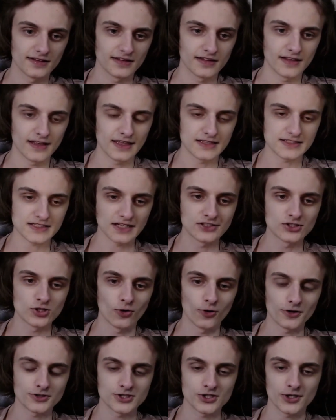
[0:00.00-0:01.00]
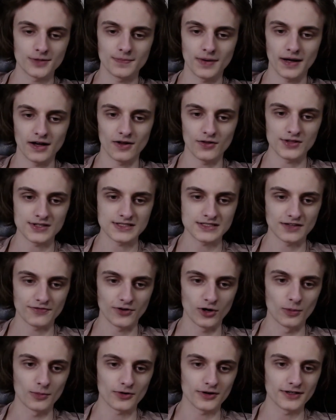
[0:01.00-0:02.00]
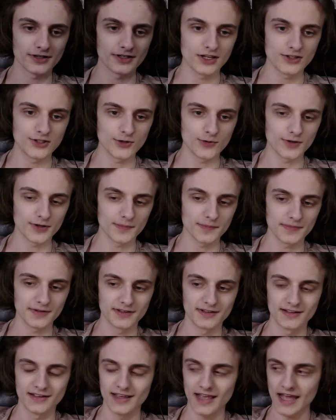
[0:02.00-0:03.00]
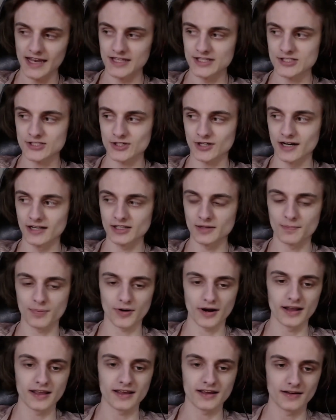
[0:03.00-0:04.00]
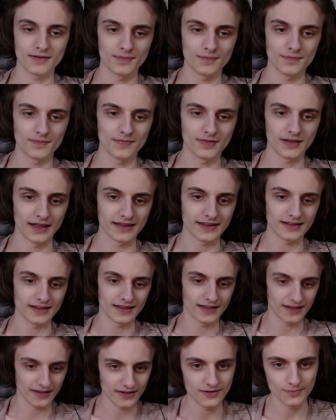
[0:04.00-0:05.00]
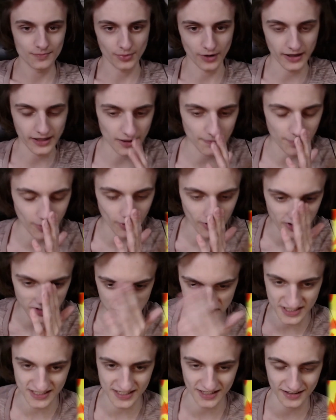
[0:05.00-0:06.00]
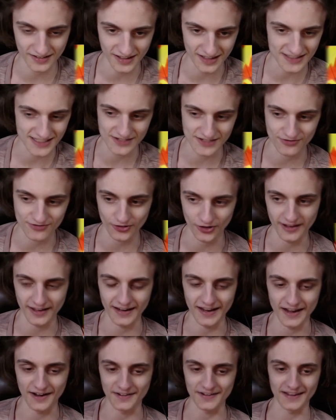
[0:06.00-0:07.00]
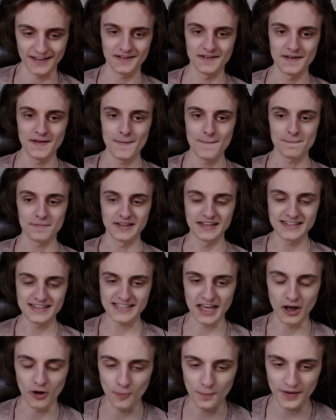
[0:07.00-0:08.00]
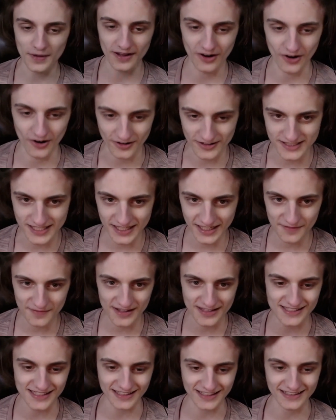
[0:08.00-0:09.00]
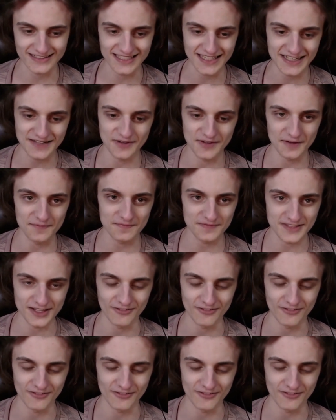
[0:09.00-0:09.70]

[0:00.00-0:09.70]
is like tortured by all the stuff Homer did to him, and he's trying to break like break it apart just because he's freaking out. Like he's helping our team. It's like a team up to